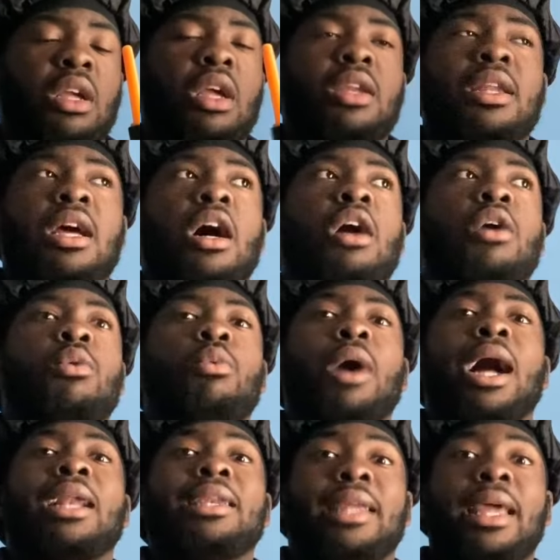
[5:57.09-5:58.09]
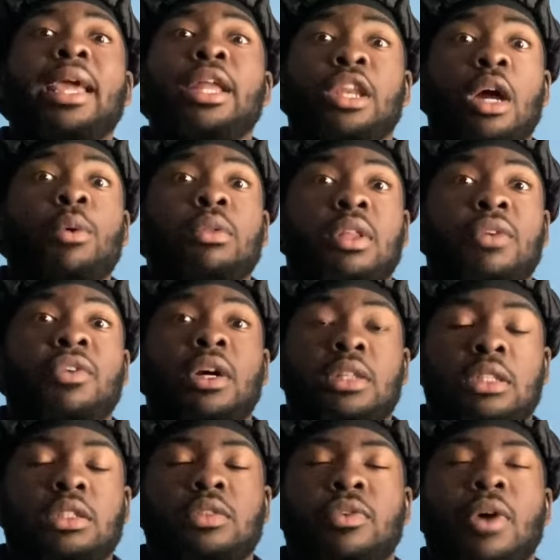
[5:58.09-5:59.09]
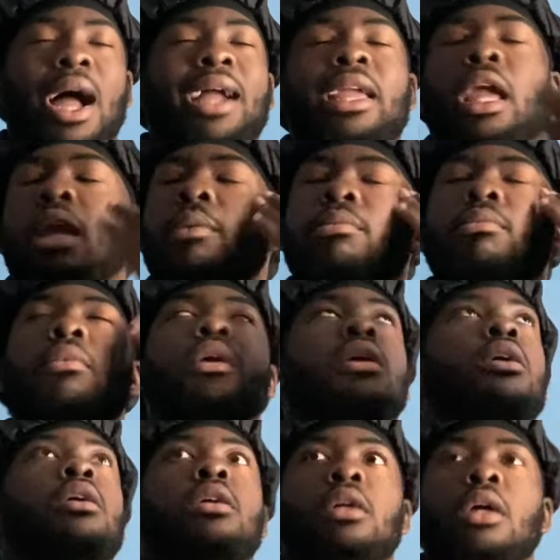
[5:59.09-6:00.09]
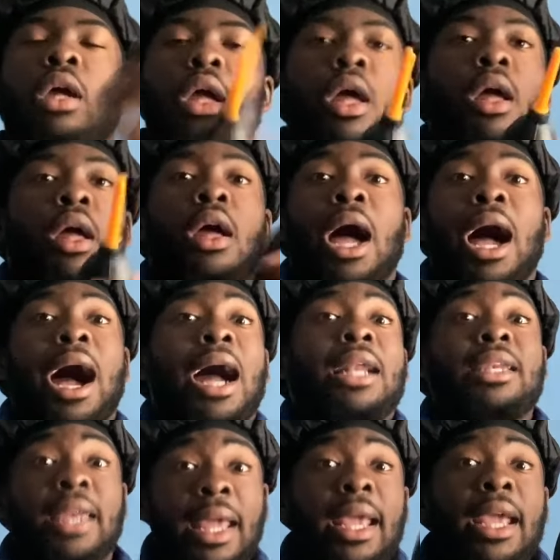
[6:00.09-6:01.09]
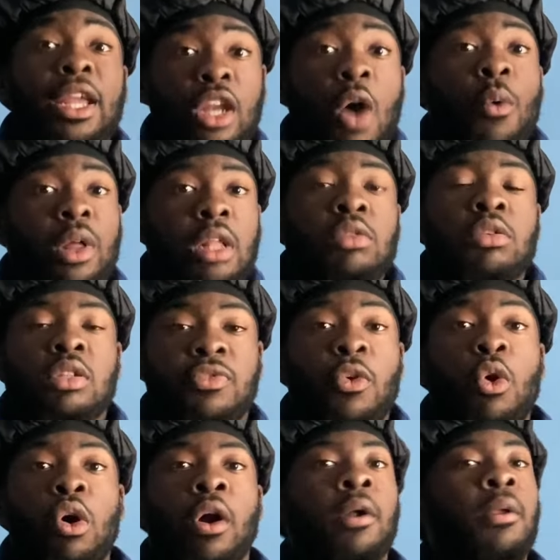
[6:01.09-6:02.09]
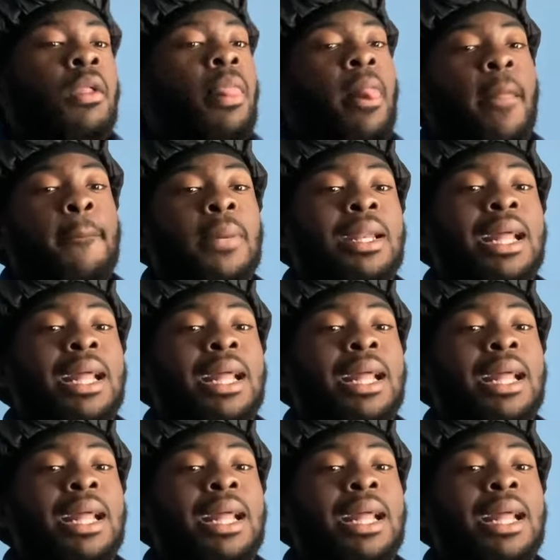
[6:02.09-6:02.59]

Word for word: The, oh, I didn't know what the fuck this is for. I keep, I didn't know what this was for. But